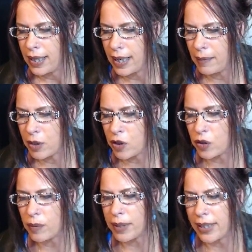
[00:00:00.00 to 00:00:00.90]
I'm
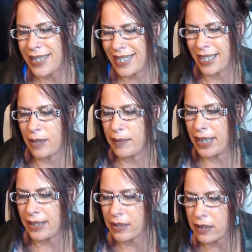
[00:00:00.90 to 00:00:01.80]
assuming T
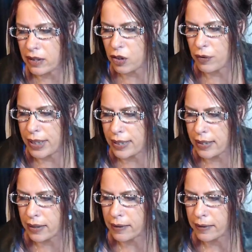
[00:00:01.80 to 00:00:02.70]
meant
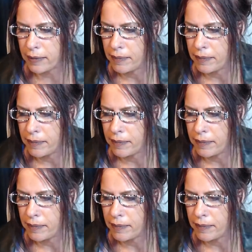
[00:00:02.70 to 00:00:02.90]
Teresa.